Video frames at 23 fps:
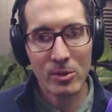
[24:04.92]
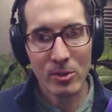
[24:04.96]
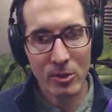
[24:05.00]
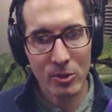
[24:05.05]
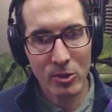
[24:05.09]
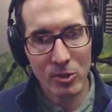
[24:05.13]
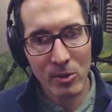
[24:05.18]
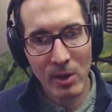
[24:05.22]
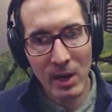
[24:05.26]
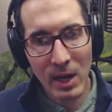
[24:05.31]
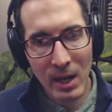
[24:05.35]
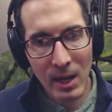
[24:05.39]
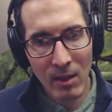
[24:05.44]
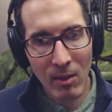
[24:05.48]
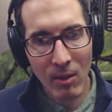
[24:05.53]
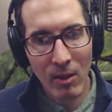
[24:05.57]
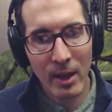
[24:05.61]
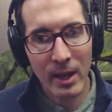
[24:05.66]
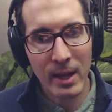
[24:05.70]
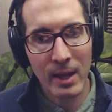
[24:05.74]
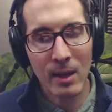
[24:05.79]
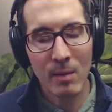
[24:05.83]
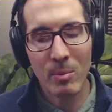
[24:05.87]
their training
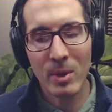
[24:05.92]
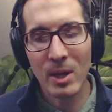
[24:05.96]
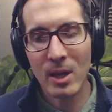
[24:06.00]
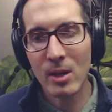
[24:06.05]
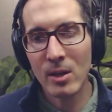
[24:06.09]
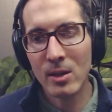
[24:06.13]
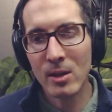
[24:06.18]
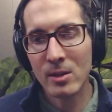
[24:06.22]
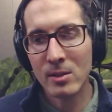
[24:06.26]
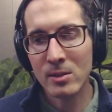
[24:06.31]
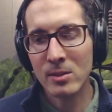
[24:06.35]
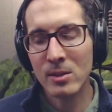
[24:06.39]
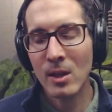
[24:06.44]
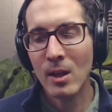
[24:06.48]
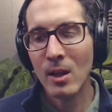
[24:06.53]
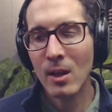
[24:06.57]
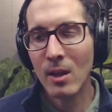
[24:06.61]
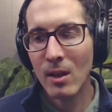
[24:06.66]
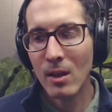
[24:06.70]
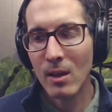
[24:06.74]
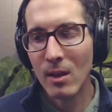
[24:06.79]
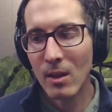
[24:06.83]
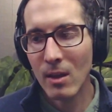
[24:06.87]
like, because
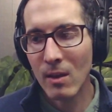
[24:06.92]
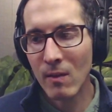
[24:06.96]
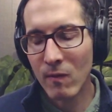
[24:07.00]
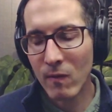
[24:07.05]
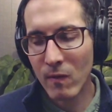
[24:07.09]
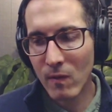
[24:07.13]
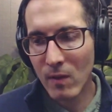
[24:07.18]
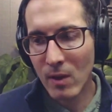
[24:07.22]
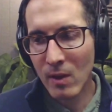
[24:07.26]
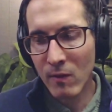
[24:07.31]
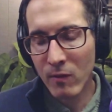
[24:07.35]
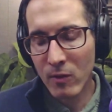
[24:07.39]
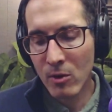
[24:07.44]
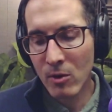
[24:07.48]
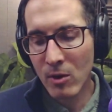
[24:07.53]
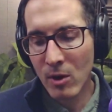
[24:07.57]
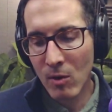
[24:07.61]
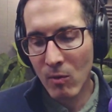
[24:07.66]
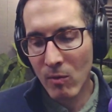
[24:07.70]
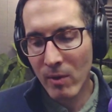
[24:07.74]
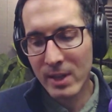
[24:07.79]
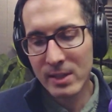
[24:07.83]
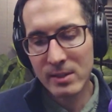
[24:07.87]
if you're in
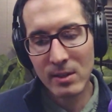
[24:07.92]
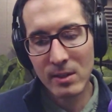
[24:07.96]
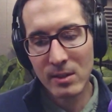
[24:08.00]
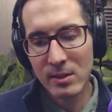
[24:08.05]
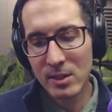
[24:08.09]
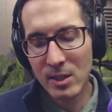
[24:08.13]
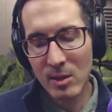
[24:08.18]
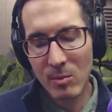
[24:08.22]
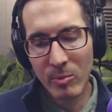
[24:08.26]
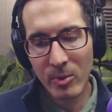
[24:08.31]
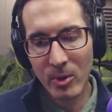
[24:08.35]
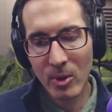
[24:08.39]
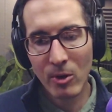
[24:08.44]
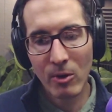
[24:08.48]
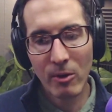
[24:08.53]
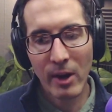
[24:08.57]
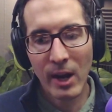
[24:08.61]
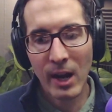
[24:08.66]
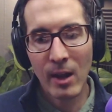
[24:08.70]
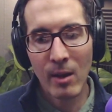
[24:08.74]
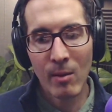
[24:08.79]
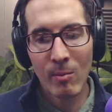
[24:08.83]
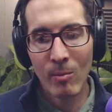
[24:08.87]
a residency
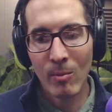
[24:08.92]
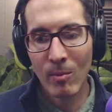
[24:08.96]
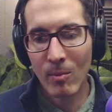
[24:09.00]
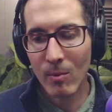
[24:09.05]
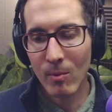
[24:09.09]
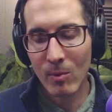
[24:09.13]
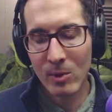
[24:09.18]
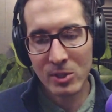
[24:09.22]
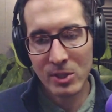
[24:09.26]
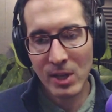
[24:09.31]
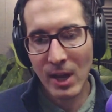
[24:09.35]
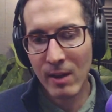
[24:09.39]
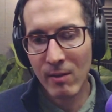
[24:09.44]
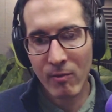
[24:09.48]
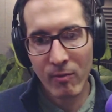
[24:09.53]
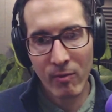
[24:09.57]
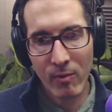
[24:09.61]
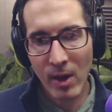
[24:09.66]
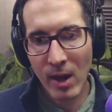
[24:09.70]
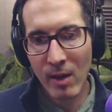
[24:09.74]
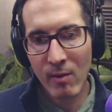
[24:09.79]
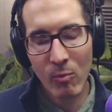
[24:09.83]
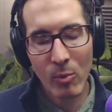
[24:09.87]
program, which I've
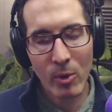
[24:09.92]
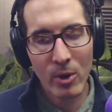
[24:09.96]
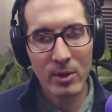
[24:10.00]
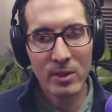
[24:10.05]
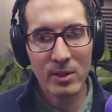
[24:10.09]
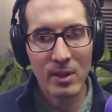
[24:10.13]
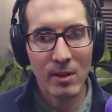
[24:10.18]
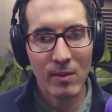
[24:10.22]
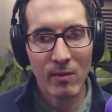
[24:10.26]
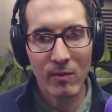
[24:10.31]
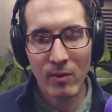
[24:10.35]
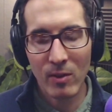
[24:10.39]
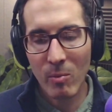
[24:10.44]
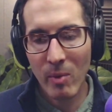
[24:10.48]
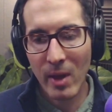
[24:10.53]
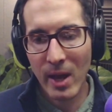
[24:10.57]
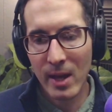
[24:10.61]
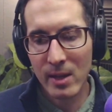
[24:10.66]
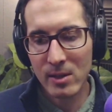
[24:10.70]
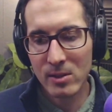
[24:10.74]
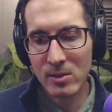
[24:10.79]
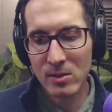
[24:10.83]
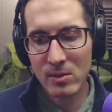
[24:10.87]
worked in for the
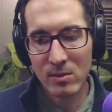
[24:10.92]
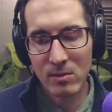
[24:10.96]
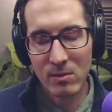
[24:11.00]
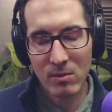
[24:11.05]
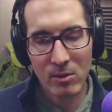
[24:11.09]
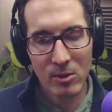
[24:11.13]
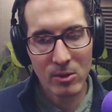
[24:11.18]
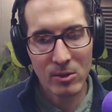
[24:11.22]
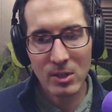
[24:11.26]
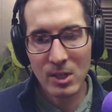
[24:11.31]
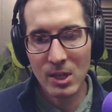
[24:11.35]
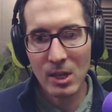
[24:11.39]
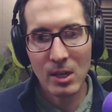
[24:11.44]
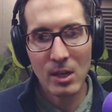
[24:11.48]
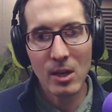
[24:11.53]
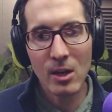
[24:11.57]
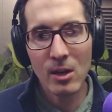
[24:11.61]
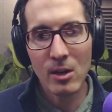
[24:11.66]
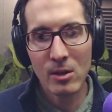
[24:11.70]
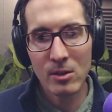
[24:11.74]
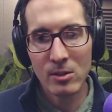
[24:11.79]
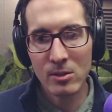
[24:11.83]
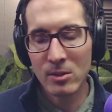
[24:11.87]
past 13
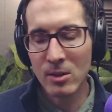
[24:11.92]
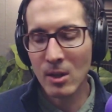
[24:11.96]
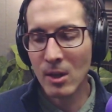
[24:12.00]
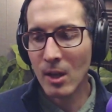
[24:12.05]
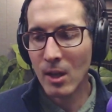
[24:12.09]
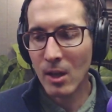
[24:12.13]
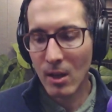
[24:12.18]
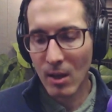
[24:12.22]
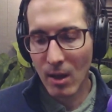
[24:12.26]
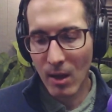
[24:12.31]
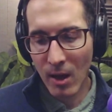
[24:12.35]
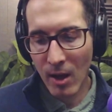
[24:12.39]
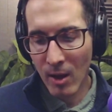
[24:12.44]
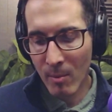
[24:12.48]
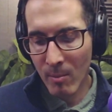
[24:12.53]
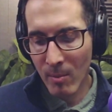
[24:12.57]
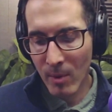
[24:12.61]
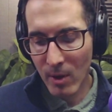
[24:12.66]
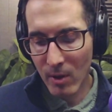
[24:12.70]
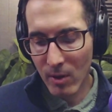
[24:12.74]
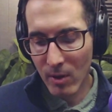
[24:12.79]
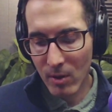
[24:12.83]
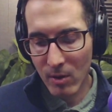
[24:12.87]
years,
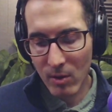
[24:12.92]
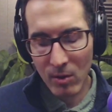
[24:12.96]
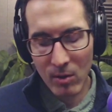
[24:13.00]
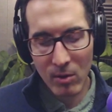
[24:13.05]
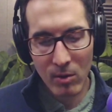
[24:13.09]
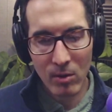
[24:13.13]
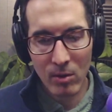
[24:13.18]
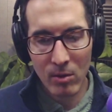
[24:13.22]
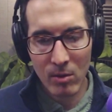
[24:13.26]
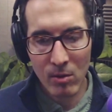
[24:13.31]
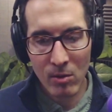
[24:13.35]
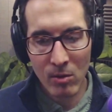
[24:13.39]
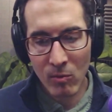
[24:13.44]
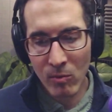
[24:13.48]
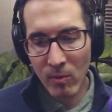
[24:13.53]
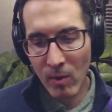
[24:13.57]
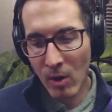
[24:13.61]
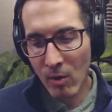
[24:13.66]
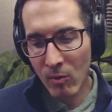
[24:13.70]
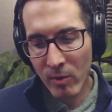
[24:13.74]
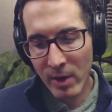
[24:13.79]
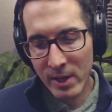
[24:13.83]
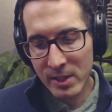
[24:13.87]
um,
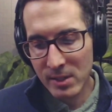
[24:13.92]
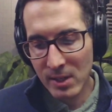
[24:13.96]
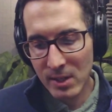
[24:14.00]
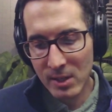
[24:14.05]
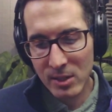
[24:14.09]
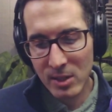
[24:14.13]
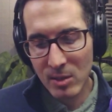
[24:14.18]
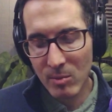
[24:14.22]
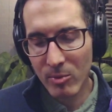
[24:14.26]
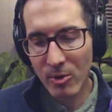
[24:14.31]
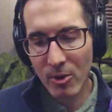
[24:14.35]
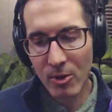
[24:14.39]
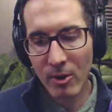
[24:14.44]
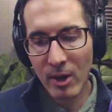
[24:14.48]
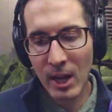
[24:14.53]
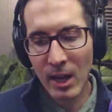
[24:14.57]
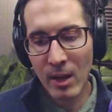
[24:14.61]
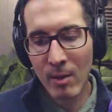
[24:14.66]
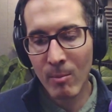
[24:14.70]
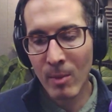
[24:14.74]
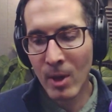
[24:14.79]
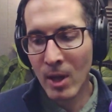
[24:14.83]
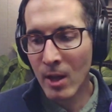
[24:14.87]
a residency
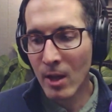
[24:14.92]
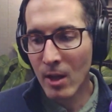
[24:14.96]
program,